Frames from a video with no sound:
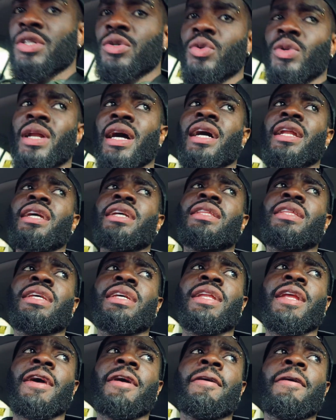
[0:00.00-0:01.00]
school and
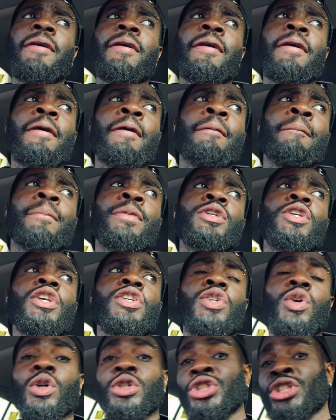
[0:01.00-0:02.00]
anything there. I
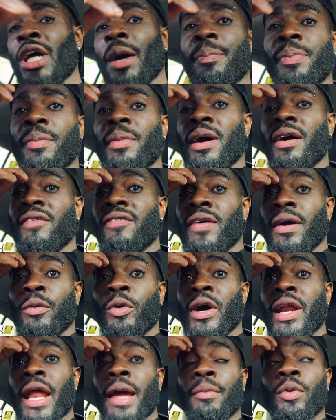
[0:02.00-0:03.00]
just gonna drop him off at
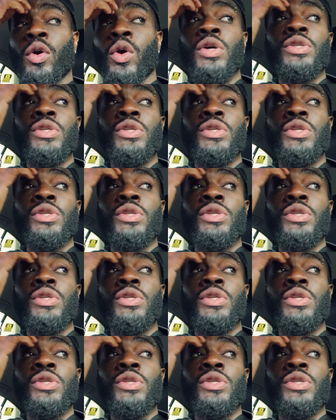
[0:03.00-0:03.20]
one of my